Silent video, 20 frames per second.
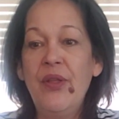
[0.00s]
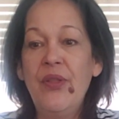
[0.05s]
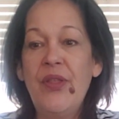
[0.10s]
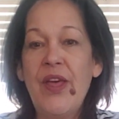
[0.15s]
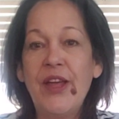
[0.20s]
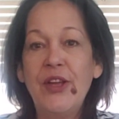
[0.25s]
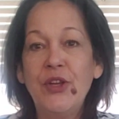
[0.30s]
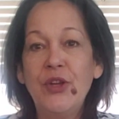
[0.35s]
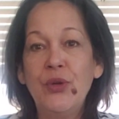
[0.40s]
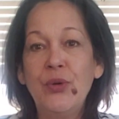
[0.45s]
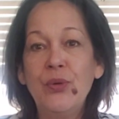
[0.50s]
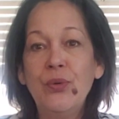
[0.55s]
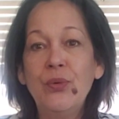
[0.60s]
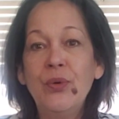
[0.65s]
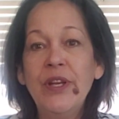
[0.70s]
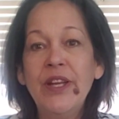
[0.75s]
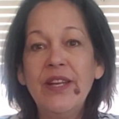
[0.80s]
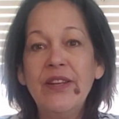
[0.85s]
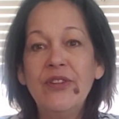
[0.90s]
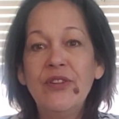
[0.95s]
that you
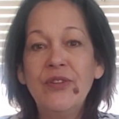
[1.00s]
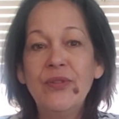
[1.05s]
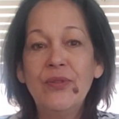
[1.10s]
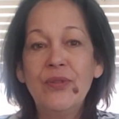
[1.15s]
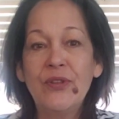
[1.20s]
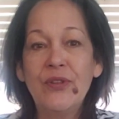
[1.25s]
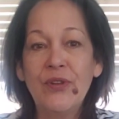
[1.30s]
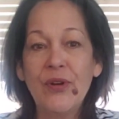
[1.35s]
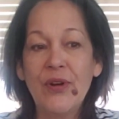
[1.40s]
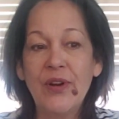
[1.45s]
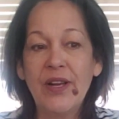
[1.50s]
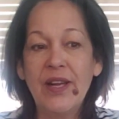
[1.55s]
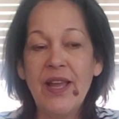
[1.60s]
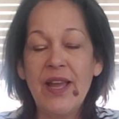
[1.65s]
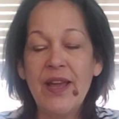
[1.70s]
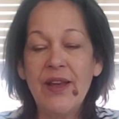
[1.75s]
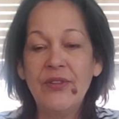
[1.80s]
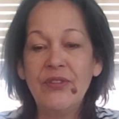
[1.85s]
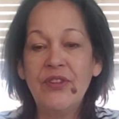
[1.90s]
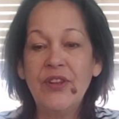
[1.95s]
need to start
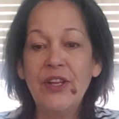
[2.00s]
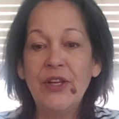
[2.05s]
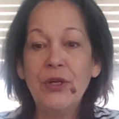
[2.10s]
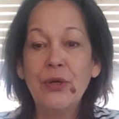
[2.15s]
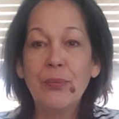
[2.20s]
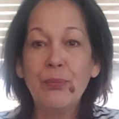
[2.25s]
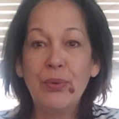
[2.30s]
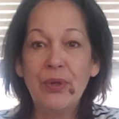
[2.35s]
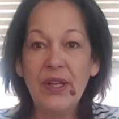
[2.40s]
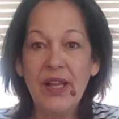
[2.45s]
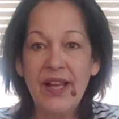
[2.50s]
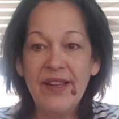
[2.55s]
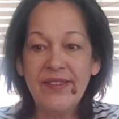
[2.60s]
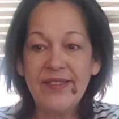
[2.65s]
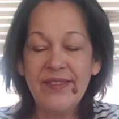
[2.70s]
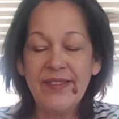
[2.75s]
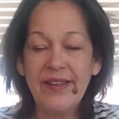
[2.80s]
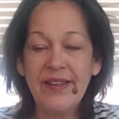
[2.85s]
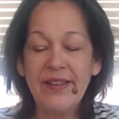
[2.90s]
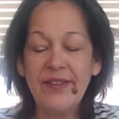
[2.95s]
counting your
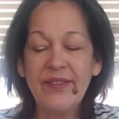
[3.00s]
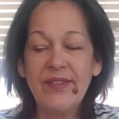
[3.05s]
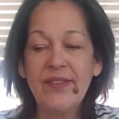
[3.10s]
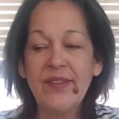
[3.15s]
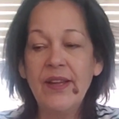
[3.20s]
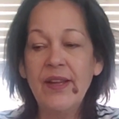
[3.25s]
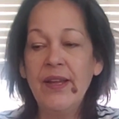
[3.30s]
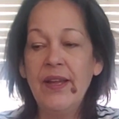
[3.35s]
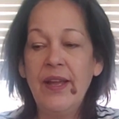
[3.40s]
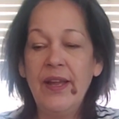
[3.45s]
blessings.